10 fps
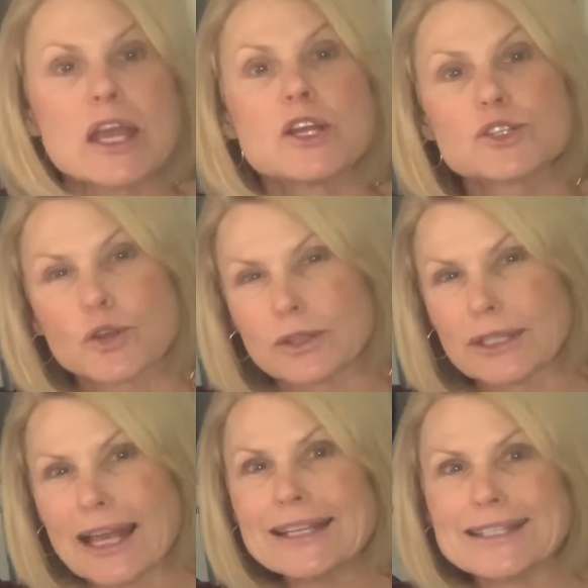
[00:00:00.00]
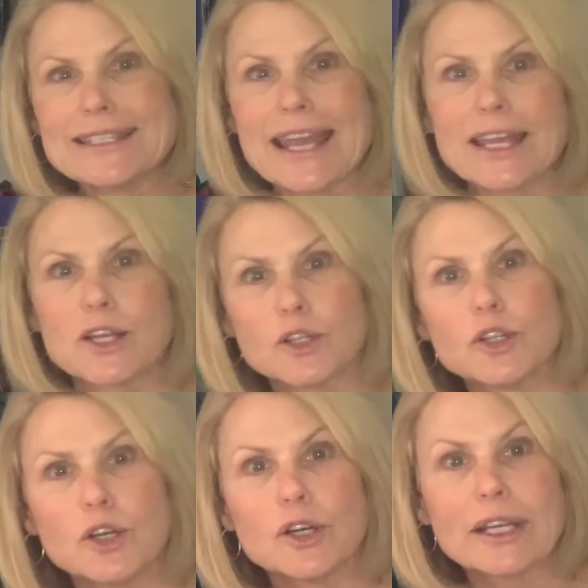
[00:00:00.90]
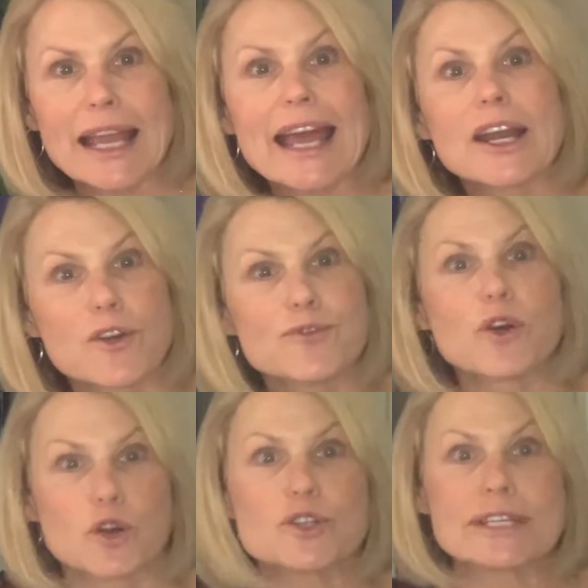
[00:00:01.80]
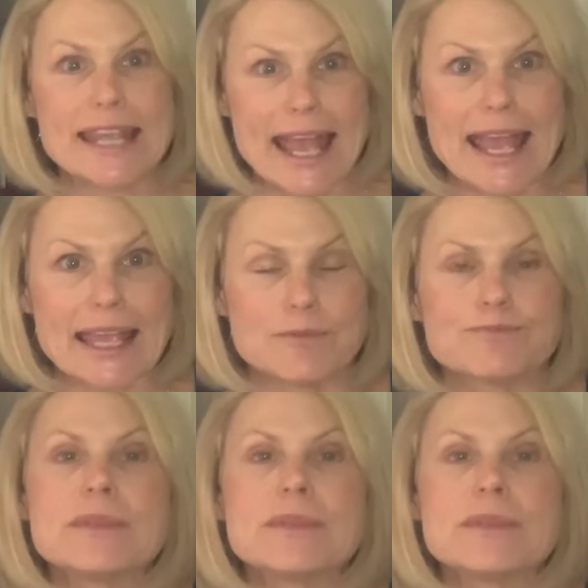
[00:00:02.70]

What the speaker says: So let's take a look at our first game.